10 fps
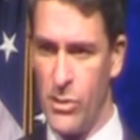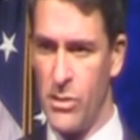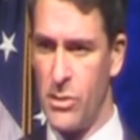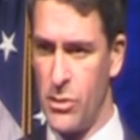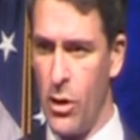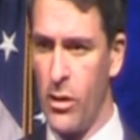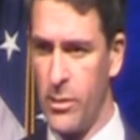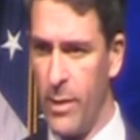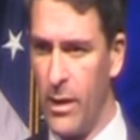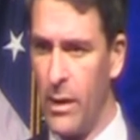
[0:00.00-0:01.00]
It's
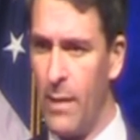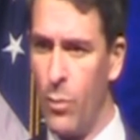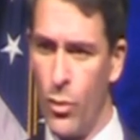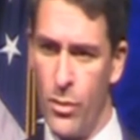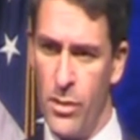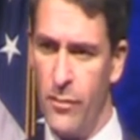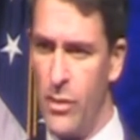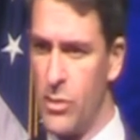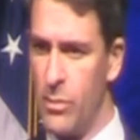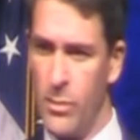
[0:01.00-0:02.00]
talked about a lot more the
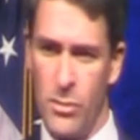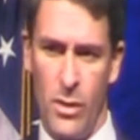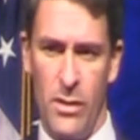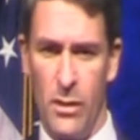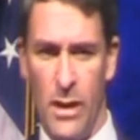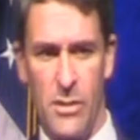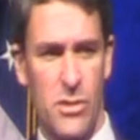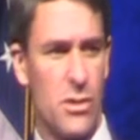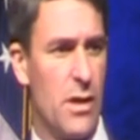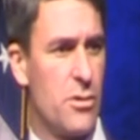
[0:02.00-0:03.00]
division between the
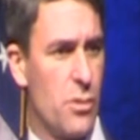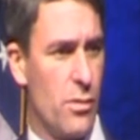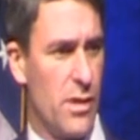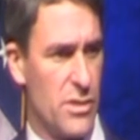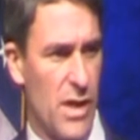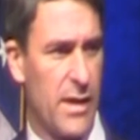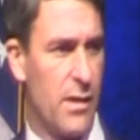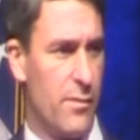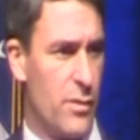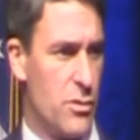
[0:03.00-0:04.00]
legislature, the
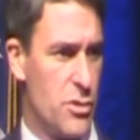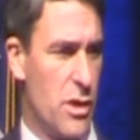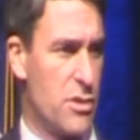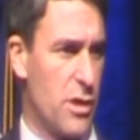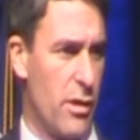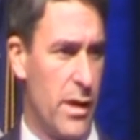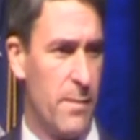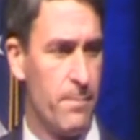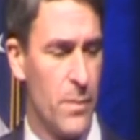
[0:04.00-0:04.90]
executive, and the judiciary.